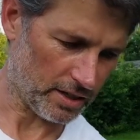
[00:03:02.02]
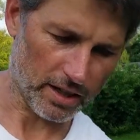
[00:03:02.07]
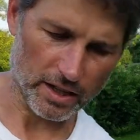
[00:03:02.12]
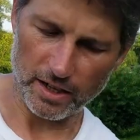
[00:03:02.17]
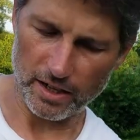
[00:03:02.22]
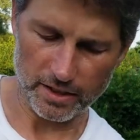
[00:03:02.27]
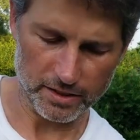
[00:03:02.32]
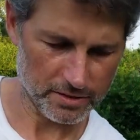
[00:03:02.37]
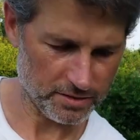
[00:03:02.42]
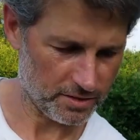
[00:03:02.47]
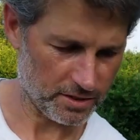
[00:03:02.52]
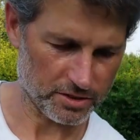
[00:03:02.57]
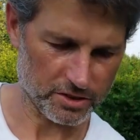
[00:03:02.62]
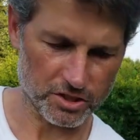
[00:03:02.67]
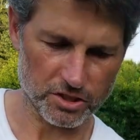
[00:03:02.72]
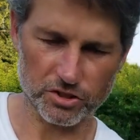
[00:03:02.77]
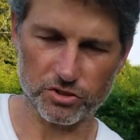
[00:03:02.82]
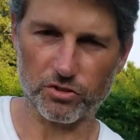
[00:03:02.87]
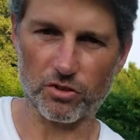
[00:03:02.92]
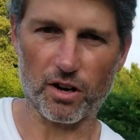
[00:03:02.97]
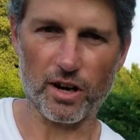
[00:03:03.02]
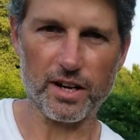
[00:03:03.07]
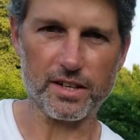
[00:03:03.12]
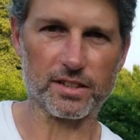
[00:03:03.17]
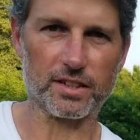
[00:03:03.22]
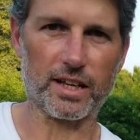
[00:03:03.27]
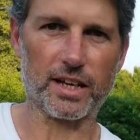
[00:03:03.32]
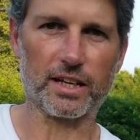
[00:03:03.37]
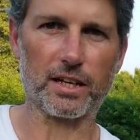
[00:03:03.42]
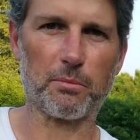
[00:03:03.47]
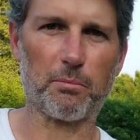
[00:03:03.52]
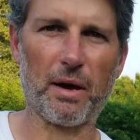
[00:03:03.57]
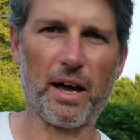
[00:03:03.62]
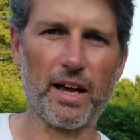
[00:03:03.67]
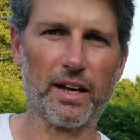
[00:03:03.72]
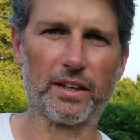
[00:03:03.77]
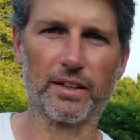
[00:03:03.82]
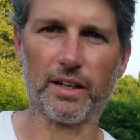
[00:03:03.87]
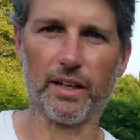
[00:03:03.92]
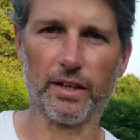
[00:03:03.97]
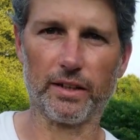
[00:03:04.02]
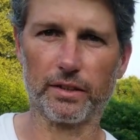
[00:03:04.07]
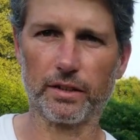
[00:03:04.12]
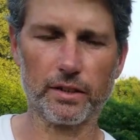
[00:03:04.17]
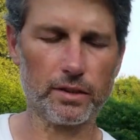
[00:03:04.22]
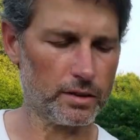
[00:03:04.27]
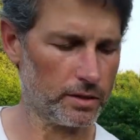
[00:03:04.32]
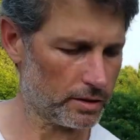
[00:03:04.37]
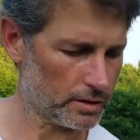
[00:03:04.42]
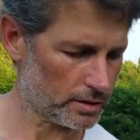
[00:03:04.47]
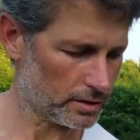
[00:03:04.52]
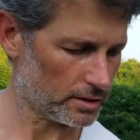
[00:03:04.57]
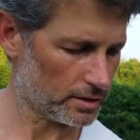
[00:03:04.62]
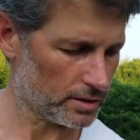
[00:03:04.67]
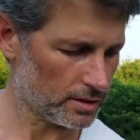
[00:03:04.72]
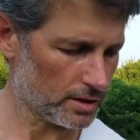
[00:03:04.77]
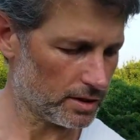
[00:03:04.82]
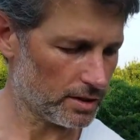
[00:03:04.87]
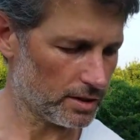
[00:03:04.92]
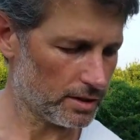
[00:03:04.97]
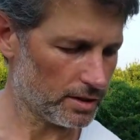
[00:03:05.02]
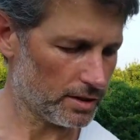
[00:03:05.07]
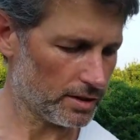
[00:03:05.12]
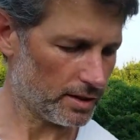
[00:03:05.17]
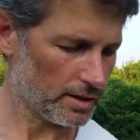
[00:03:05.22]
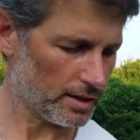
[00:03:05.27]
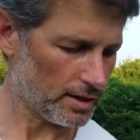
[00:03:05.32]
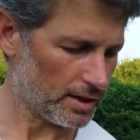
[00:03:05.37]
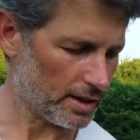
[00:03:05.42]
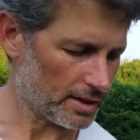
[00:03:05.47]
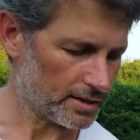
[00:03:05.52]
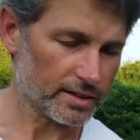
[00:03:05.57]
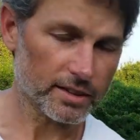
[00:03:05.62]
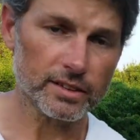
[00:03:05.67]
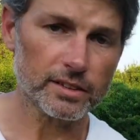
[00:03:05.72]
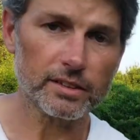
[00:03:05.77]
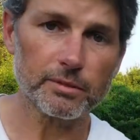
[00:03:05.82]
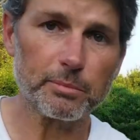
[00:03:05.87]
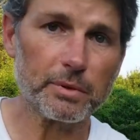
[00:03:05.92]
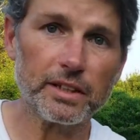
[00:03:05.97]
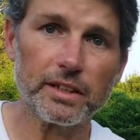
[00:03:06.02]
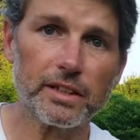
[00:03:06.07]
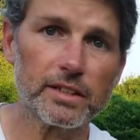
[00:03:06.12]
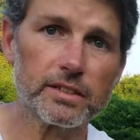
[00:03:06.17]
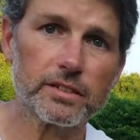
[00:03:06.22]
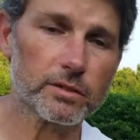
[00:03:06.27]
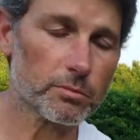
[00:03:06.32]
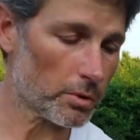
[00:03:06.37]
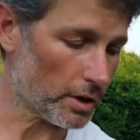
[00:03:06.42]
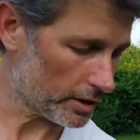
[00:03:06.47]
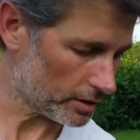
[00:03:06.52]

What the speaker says: it just dries like a pancake. And then it'll be easy to break.